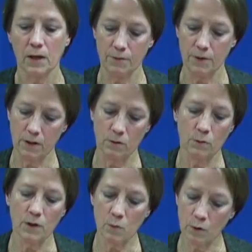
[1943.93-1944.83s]
If he can
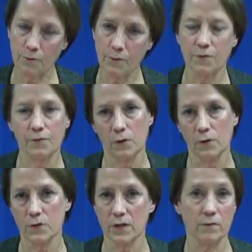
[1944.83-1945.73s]
only work
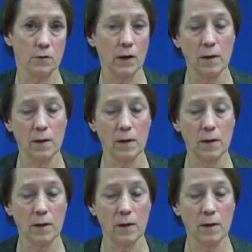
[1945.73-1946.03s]
for 7 or